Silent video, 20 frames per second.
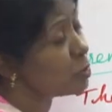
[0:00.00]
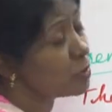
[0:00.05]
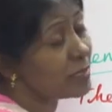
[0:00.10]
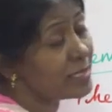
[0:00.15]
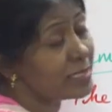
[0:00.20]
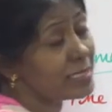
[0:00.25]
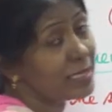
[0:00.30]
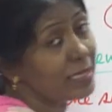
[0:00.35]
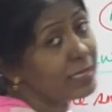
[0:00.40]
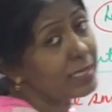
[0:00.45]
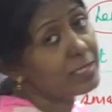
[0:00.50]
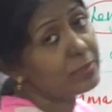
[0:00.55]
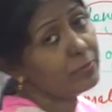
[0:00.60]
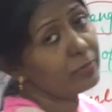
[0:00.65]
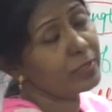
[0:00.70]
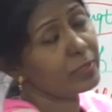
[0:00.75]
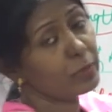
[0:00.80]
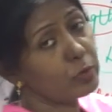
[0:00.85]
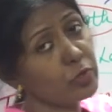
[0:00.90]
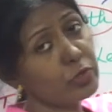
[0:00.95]
today's class
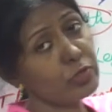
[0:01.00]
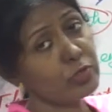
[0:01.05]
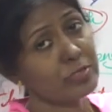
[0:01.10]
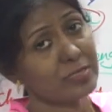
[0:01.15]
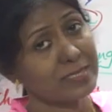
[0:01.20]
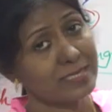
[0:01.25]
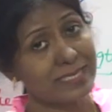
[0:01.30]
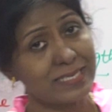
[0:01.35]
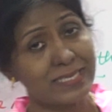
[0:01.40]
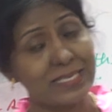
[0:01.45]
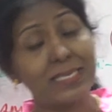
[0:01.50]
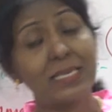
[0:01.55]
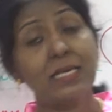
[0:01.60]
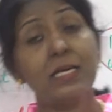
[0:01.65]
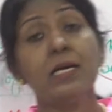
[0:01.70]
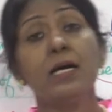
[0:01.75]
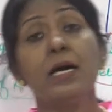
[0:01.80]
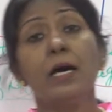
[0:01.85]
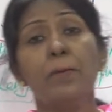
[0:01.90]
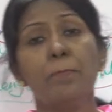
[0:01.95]
we are going to see
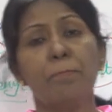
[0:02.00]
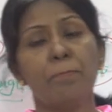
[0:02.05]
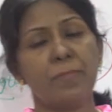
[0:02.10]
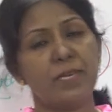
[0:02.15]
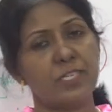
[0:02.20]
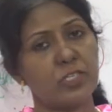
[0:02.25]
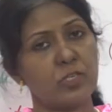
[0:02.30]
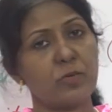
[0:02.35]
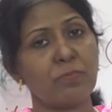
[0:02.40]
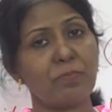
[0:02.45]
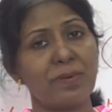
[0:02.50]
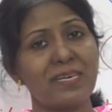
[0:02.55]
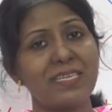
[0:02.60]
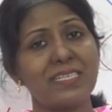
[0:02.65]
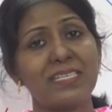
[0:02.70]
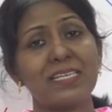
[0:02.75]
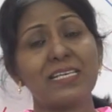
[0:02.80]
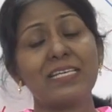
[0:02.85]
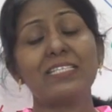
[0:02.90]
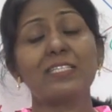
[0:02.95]

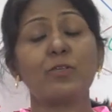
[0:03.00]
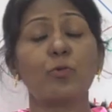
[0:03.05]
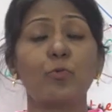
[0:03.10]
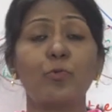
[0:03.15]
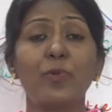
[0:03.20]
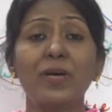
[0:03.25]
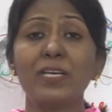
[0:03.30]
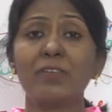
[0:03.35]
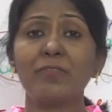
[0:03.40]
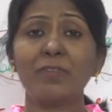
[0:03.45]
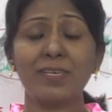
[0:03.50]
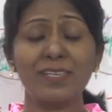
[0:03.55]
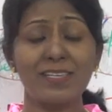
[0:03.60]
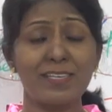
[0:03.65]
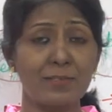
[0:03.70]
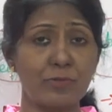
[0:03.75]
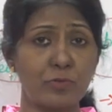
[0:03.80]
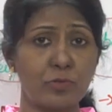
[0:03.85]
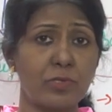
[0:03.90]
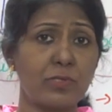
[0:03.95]
measurement. It's a very very
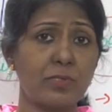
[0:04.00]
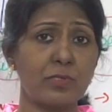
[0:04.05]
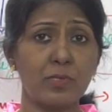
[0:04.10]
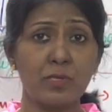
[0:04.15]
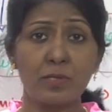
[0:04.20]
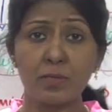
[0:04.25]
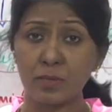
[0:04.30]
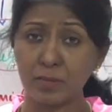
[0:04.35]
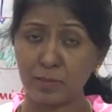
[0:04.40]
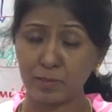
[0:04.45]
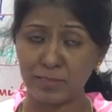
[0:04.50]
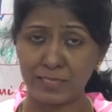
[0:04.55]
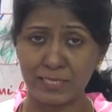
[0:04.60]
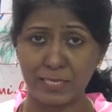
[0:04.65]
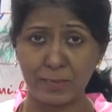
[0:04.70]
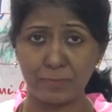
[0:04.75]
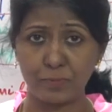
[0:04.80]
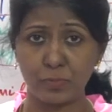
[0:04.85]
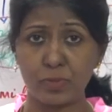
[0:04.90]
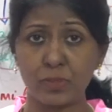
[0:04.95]
interesting
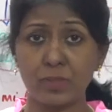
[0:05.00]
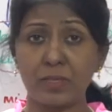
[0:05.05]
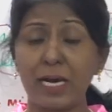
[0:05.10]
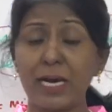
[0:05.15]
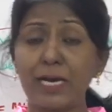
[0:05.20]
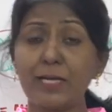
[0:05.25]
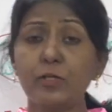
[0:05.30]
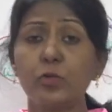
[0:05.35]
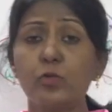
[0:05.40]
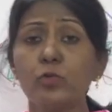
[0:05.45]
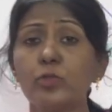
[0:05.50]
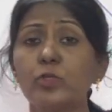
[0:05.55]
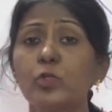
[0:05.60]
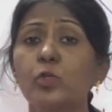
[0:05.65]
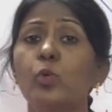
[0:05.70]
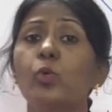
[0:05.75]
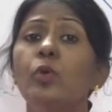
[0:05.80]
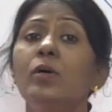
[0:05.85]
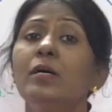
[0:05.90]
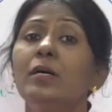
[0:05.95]
chapter, and
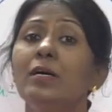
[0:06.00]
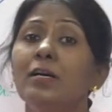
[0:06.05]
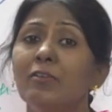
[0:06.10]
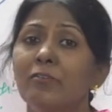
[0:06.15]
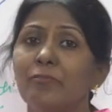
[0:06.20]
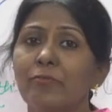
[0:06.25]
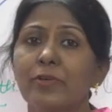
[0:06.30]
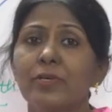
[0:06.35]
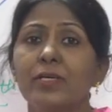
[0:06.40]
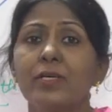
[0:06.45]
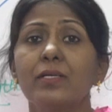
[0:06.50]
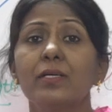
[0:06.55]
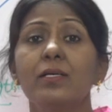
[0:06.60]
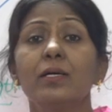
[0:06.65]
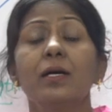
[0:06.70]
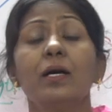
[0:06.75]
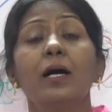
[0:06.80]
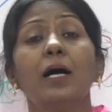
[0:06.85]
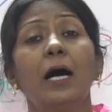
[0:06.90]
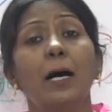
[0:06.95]
also we are
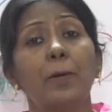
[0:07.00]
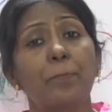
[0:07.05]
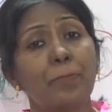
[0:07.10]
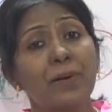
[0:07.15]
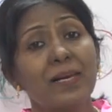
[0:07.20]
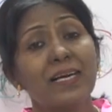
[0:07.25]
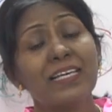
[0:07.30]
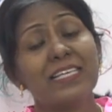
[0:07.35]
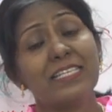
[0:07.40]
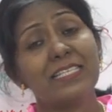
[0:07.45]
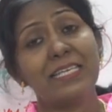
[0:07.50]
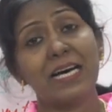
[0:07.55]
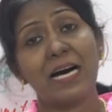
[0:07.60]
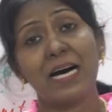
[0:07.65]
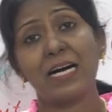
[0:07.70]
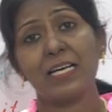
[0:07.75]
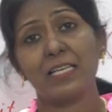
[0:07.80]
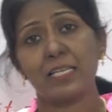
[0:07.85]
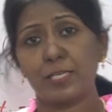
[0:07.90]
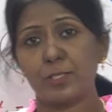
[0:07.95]
apply in
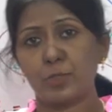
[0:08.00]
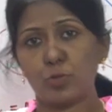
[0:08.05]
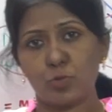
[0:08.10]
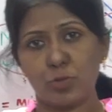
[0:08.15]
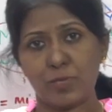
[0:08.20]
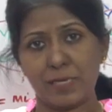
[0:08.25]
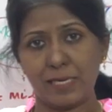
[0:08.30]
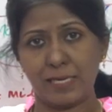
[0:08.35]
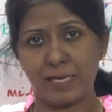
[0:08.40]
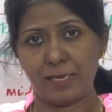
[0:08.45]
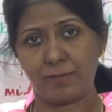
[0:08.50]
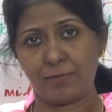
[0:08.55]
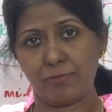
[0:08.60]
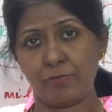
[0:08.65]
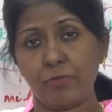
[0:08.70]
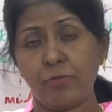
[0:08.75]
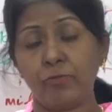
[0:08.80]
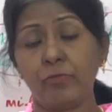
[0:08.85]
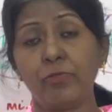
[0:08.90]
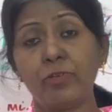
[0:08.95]
our day-to-day
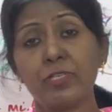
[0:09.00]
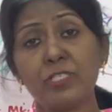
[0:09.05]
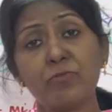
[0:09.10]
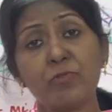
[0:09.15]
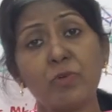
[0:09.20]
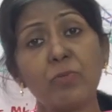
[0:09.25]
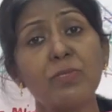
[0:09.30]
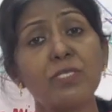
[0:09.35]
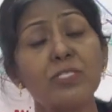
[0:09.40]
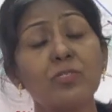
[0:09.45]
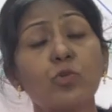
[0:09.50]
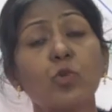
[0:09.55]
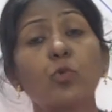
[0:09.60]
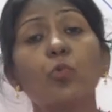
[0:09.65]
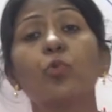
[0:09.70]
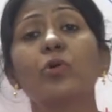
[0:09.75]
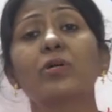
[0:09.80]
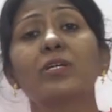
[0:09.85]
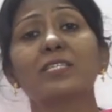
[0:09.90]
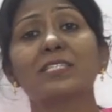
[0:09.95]
life. First we must know
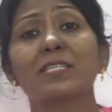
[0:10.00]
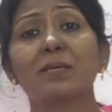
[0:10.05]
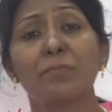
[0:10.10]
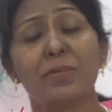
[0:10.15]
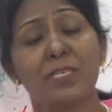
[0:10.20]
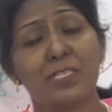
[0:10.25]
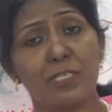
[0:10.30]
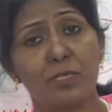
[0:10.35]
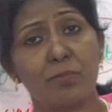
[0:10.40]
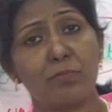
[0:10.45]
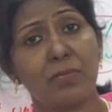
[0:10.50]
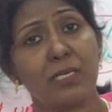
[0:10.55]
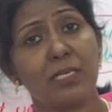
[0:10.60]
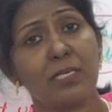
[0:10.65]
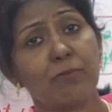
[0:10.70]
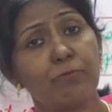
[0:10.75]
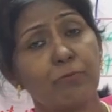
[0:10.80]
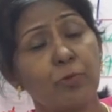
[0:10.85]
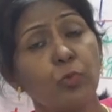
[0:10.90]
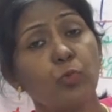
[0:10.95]
what is a
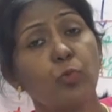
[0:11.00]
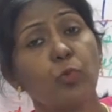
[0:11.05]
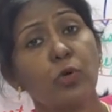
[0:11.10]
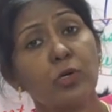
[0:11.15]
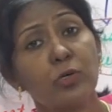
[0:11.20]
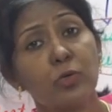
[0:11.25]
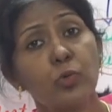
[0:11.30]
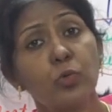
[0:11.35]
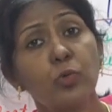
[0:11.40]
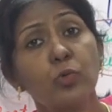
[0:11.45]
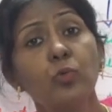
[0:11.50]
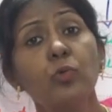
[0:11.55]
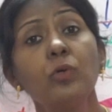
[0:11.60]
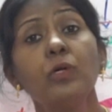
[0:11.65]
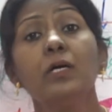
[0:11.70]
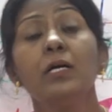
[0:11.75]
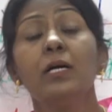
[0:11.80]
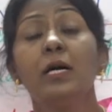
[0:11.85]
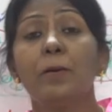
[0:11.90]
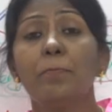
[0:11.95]
measurement. If you want to
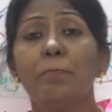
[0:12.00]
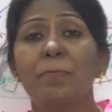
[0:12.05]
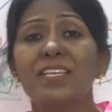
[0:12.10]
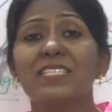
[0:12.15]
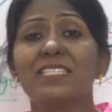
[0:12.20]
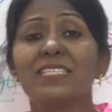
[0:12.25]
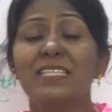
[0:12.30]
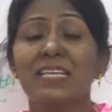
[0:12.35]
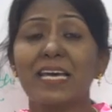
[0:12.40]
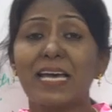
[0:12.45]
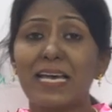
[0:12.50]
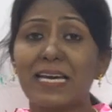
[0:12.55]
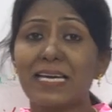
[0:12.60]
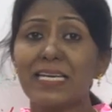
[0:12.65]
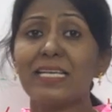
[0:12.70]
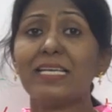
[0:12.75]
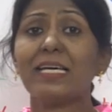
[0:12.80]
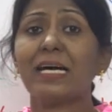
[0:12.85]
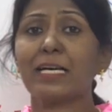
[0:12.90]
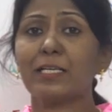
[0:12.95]
measure
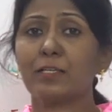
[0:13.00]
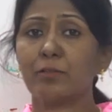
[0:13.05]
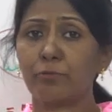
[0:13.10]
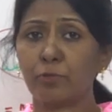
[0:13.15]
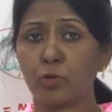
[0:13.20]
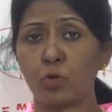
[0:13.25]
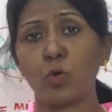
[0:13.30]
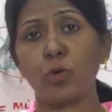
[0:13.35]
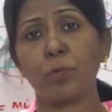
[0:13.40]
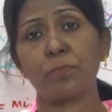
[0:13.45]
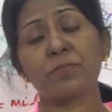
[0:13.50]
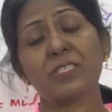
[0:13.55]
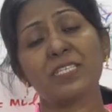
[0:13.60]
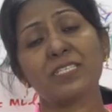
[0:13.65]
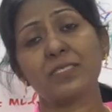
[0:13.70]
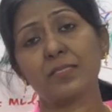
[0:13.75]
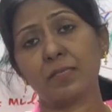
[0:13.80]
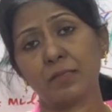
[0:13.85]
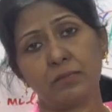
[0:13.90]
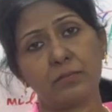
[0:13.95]
any kind of an
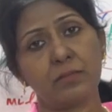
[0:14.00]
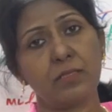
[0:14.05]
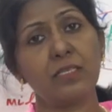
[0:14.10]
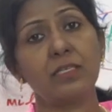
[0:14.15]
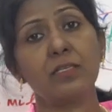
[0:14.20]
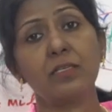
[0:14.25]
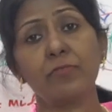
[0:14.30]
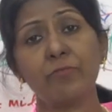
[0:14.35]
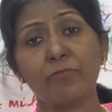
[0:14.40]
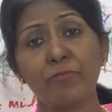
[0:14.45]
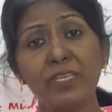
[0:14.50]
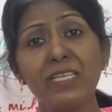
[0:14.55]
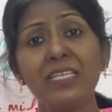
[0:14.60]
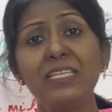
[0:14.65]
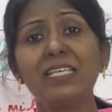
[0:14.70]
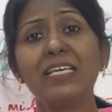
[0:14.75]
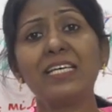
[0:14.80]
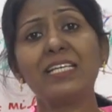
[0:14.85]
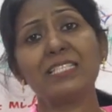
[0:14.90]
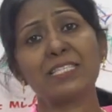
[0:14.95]
object or thing, we
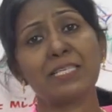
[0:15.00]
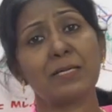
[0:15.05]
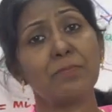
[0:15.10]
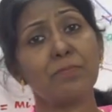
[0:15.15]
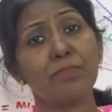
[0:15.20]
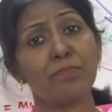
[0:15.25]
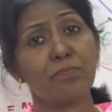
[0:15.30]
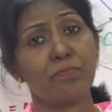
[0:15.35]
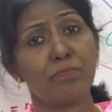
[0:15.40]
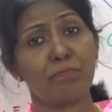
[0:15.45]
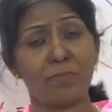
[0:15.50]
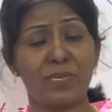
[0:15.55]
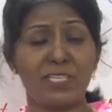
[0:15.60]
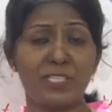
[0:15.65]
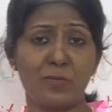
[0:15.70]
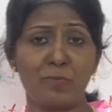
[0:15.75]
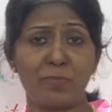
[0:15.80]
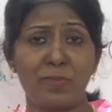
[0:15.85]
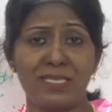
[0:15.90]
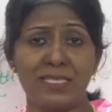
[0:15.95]
need some
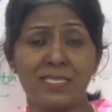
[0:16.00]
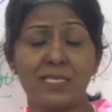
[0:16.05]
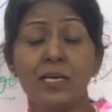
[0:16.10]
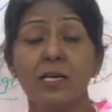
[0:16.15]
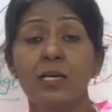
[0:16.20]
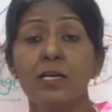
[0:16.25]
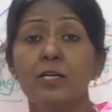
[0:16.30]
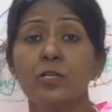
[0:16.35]
measurements.